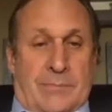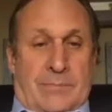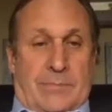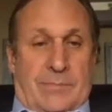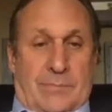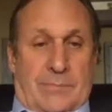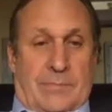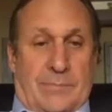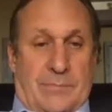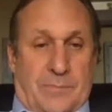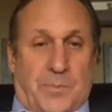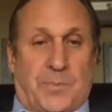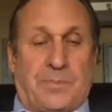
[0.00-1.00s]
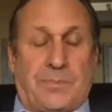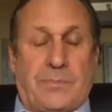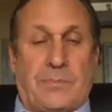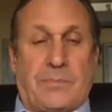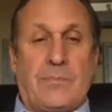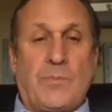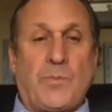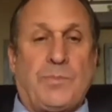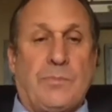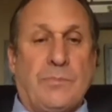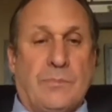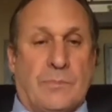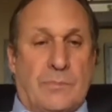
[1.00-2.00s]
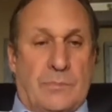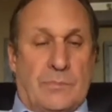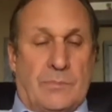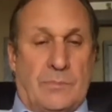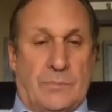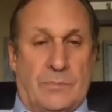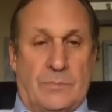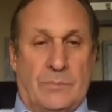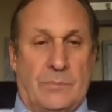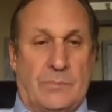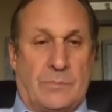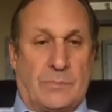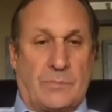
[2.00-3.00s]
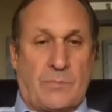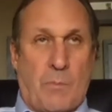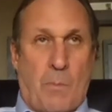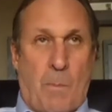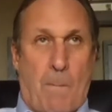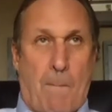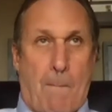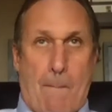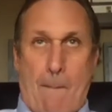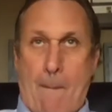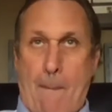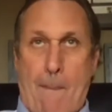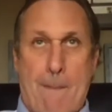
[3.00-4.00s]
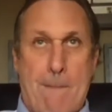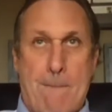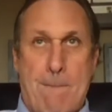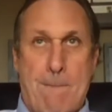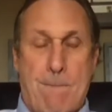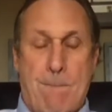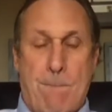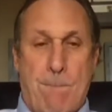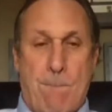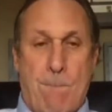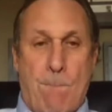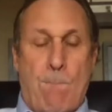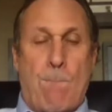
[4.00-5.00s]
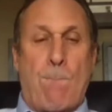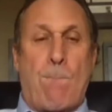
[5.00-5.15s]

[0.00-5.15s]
(silent)